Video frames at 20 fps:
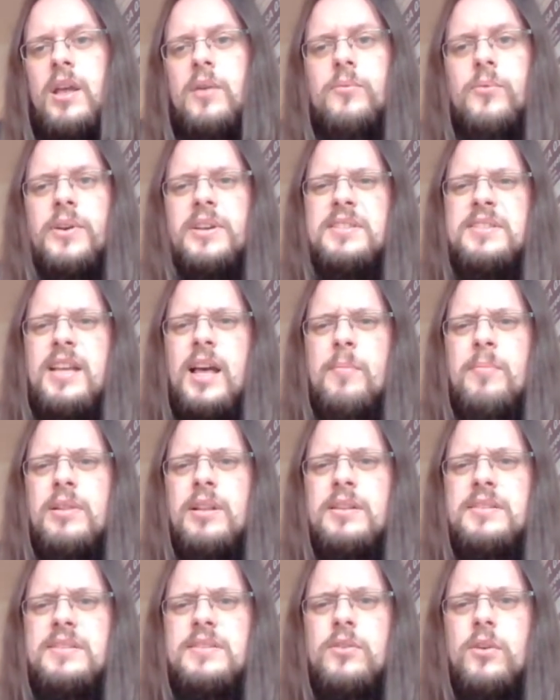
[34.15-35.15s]
For example,
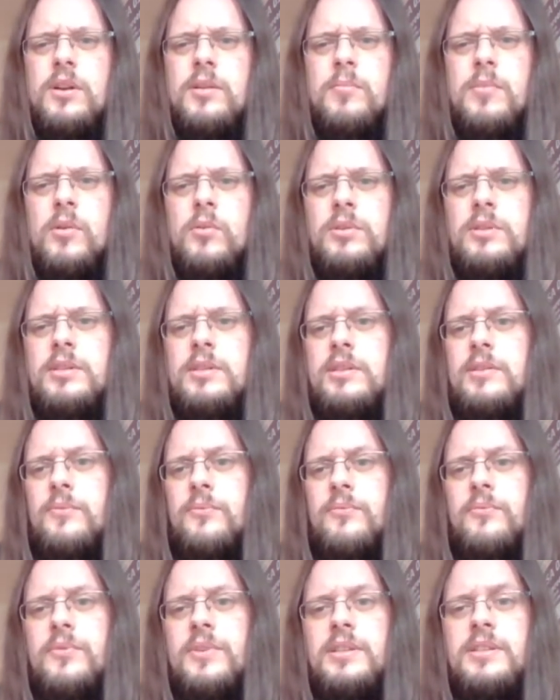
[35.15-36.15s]
I saw the
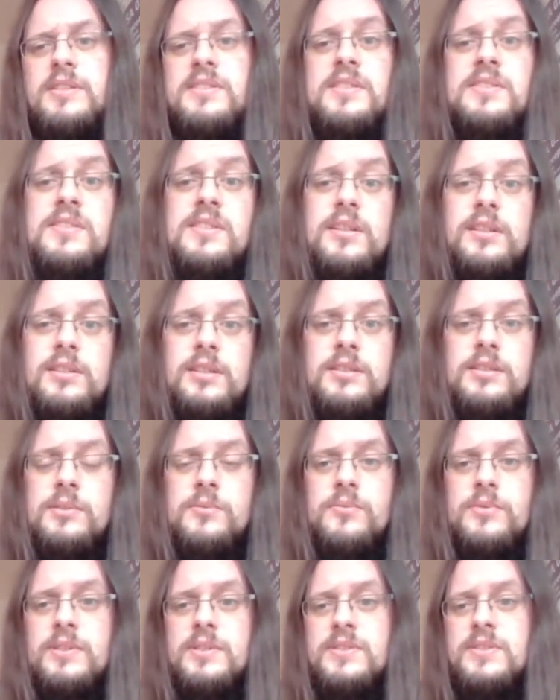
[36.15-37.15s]
motive in the Sicilian
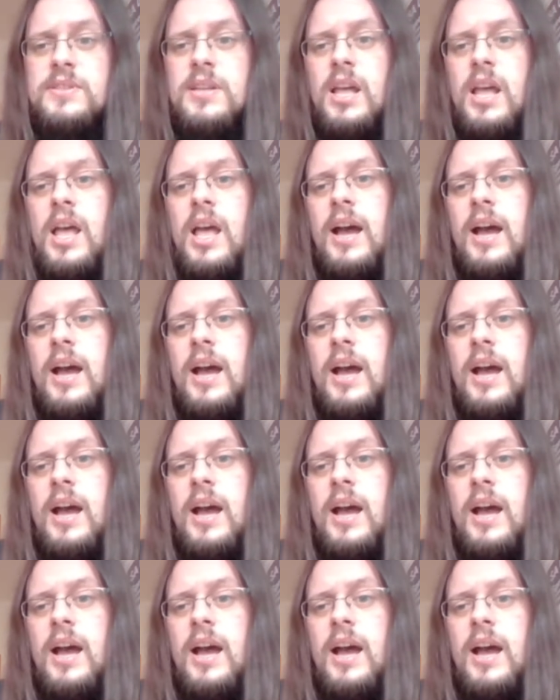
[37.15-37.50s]
defense.